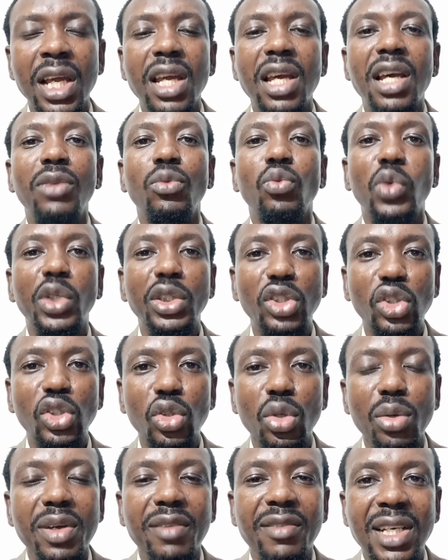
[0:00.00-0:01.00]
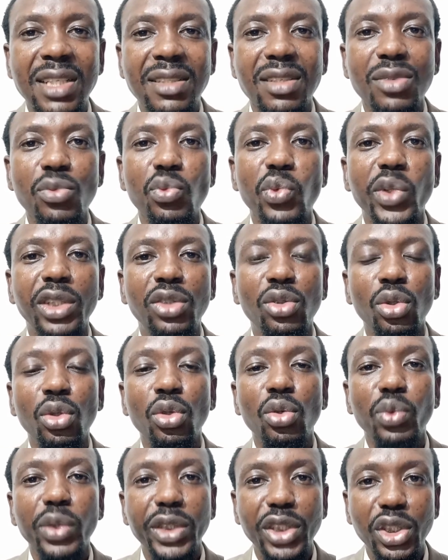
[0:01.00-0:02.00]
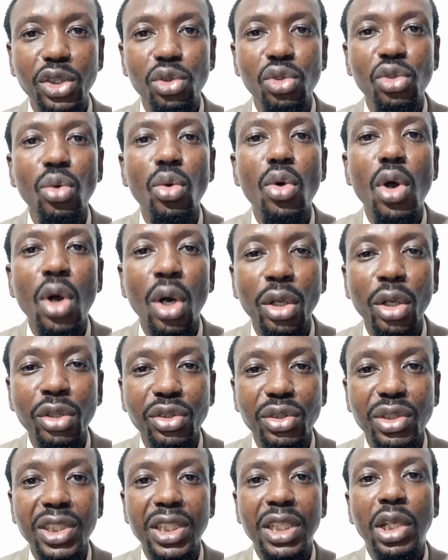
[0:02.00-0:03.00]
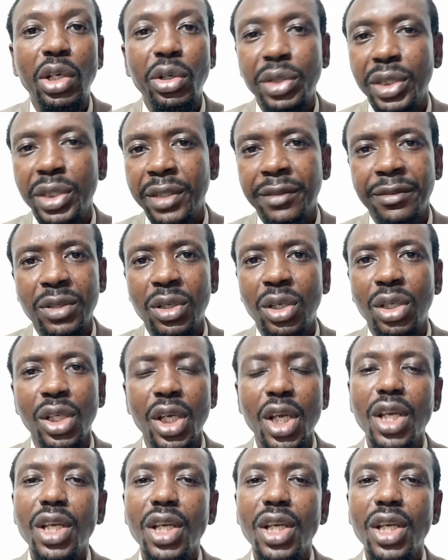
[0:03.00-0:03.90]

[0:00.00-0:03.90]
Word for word: and whatsoever thing we do, we should do all to the glory of God.